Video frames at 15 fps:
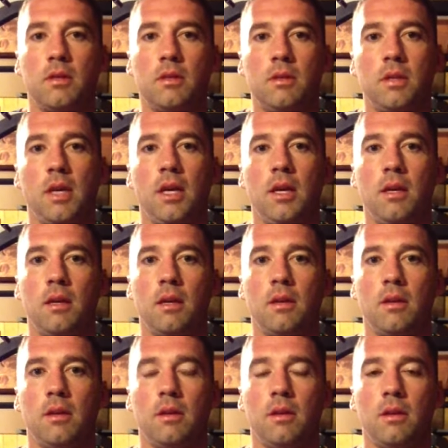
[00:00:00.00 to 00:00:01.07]
see
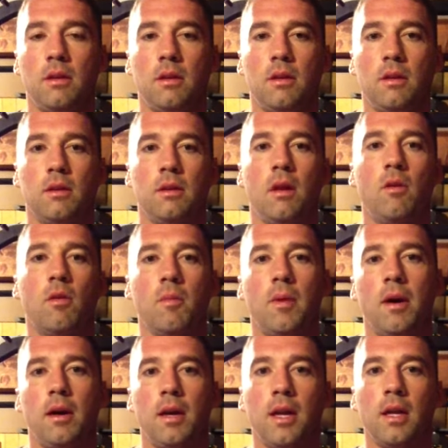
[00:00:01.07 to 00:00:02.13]
your lower
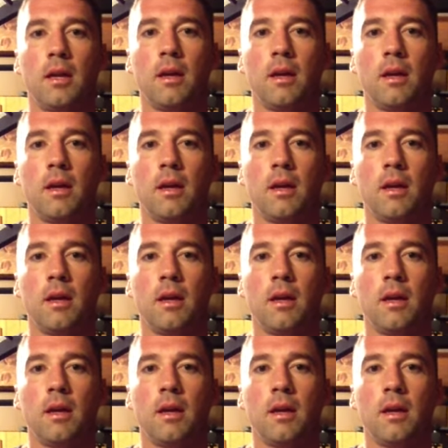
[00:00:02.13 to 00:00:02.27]
body,